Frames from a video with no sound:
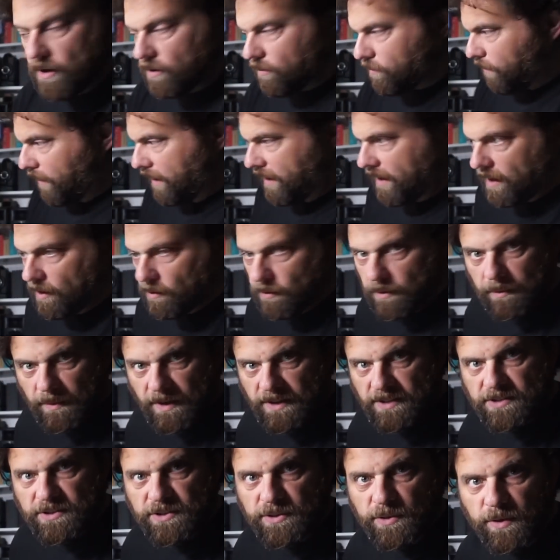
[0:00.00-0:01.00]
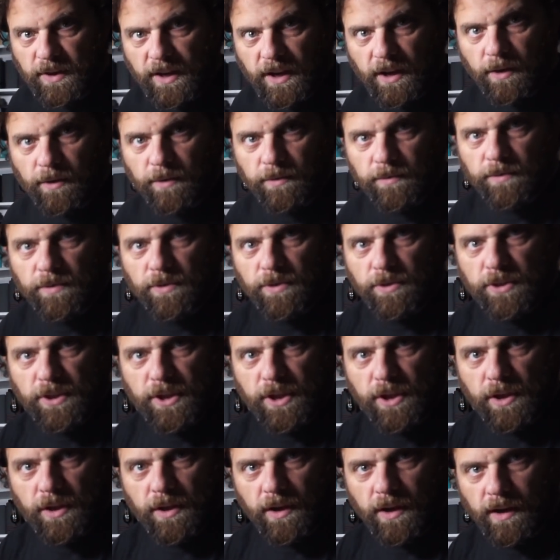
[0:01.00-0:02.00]
Right now in my studio,
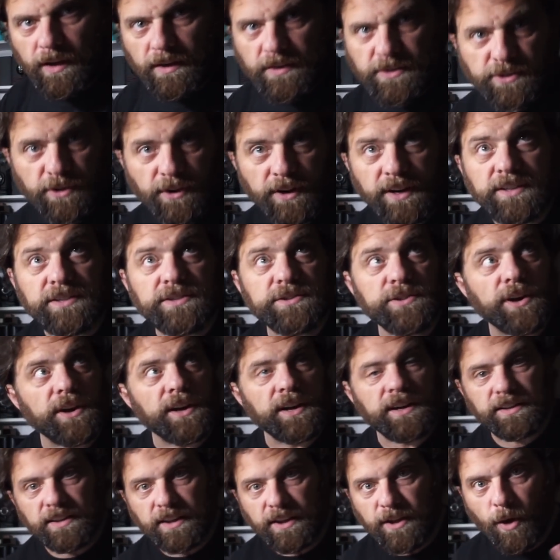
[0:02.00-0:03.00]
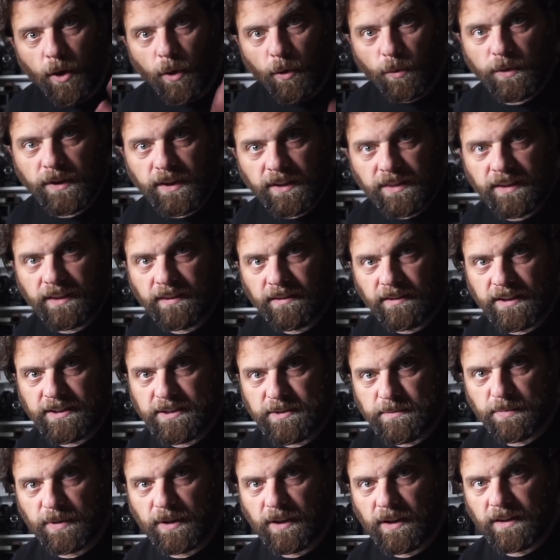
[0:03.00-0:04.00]
it's dark. The only thing
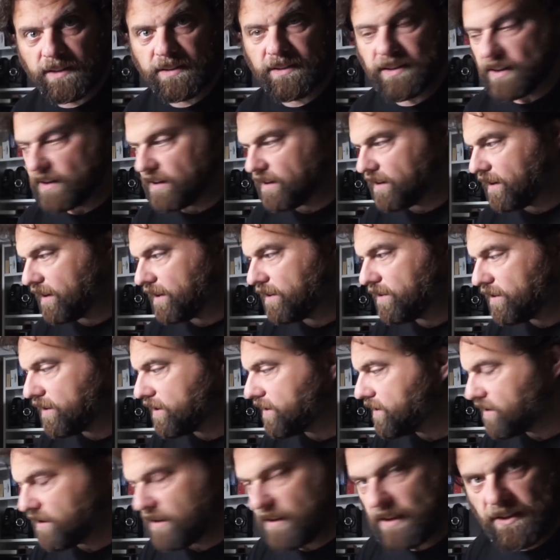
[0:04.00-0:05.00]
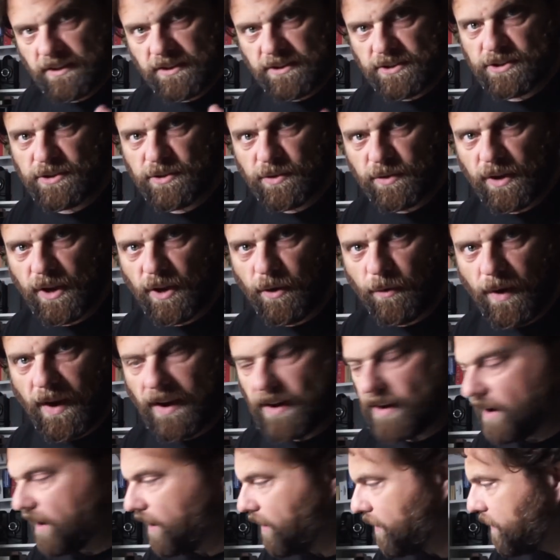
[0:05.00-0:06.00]
that's plugged in the studio
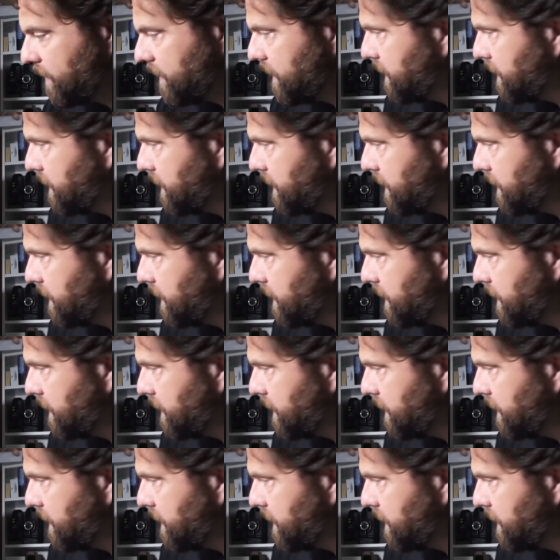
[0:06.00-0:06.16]
right now